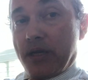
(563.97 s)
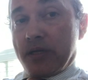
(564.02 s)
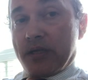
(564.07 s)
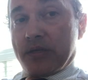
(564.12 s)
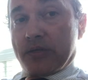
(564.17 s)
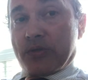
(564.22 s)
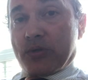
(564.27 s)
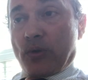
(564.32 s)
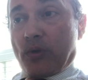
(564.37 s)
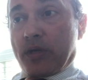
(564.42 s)
to
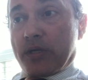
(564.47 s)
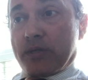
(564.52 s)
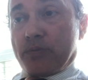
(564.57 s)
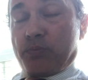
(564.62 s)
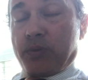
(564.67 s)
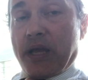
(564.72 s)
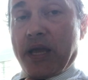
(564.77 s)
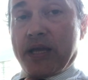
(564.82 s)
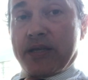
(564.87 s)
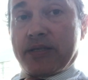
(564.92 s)
so
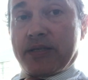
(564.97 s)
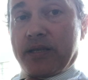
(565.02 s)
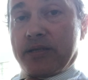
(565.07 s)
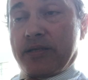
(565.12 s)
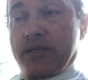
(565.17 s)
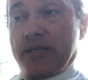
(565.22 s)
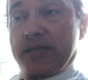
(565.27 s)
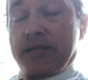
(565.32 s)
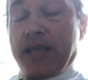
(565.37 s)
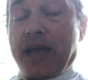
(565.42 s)
display
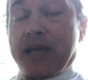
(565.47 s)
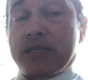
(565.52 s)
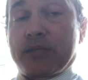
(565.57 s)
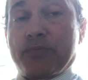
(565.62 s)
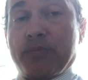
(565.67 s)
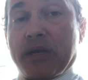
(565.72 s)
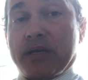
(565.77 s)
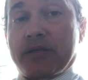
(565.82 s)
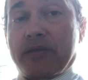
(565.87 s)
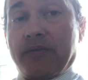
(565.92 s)
such these
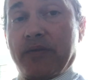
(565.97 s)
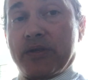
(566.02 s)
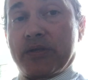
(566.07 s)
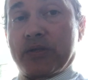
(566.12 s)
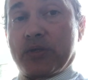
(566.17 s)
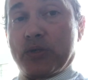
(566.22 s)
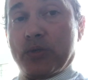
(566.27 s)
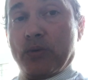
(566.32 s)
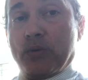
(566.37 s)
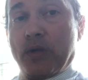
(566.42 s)
aspects of the
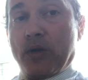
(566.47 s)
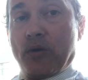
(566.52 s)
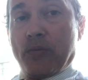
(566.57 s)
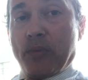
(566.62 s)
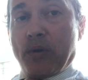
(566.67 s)
pseudo